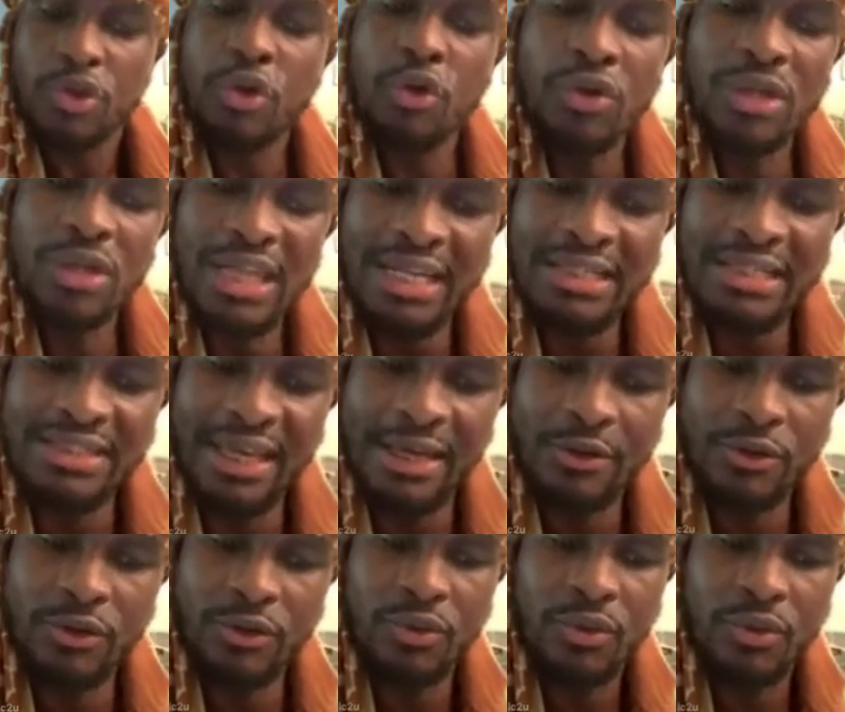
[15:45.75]
Truly I
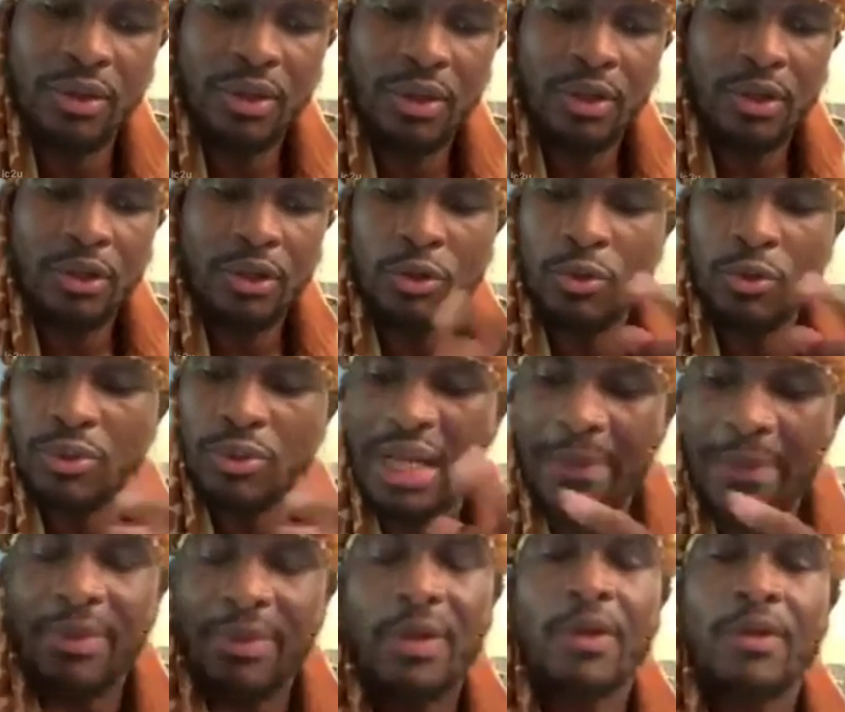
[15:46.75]
tell you, you will
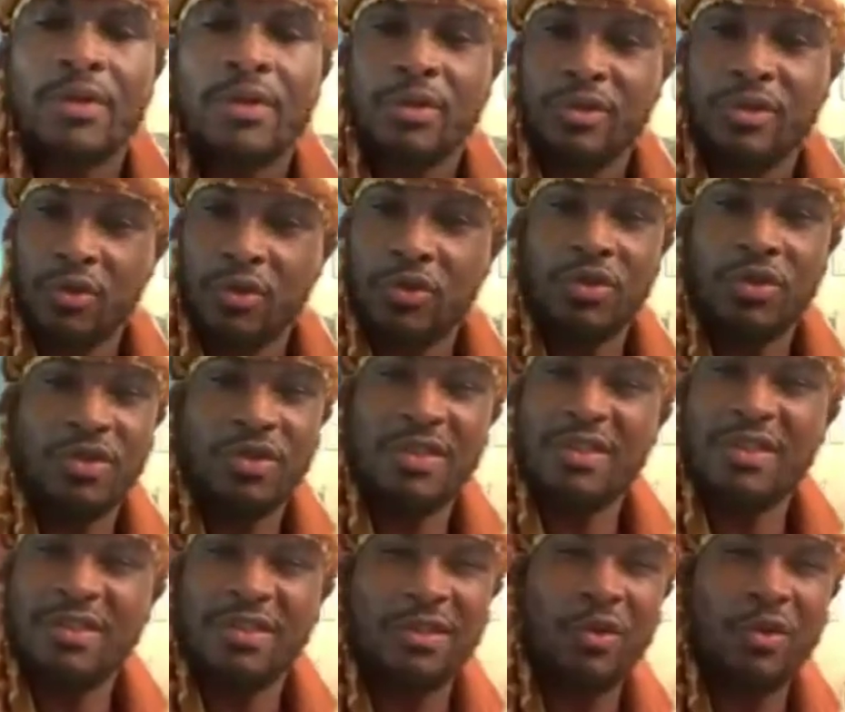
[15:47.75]
not. So you
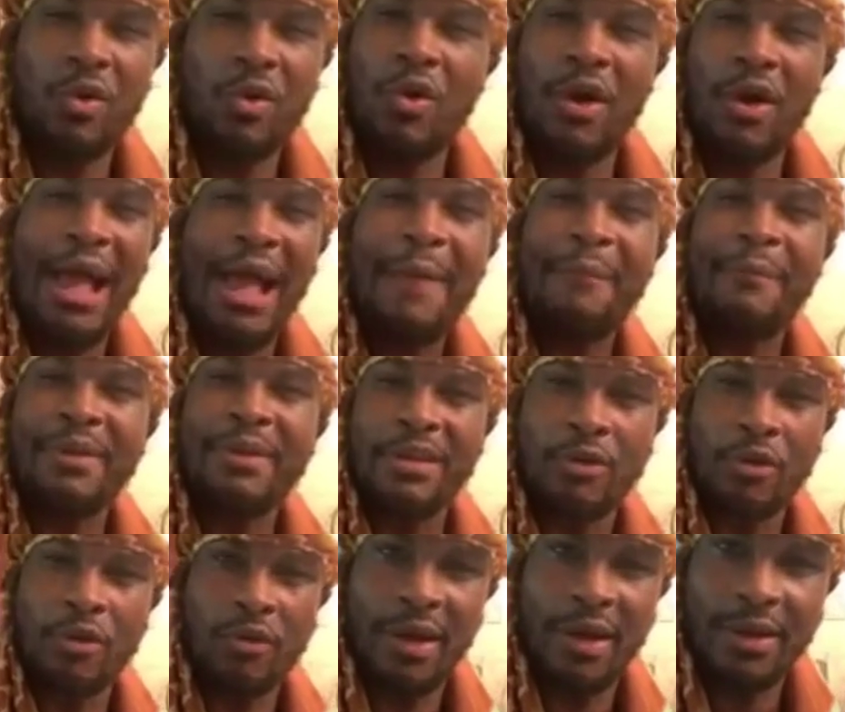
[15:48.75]
see, this is all
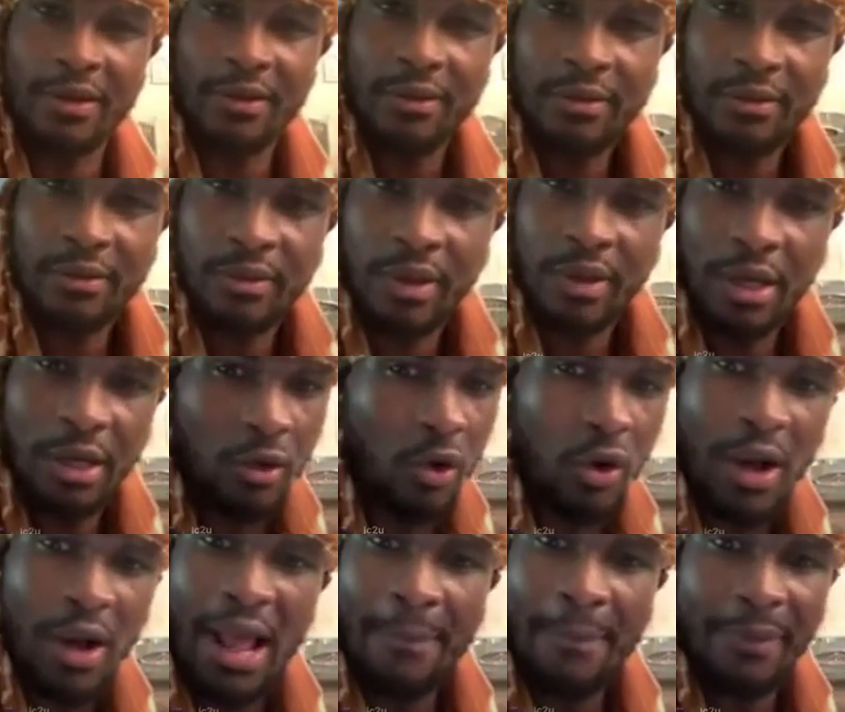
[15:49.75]
happening already. It
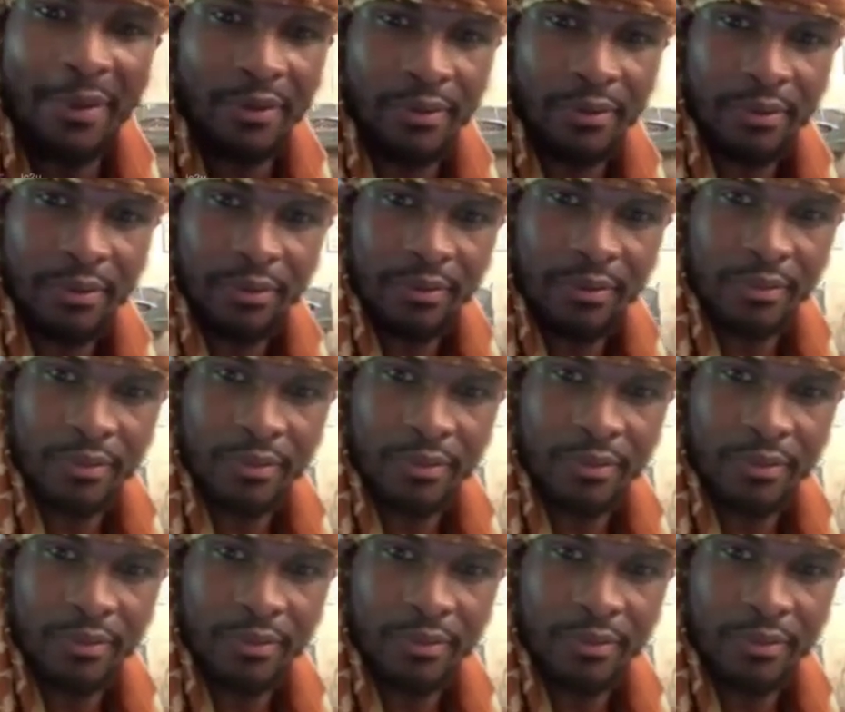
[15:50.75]
all happened.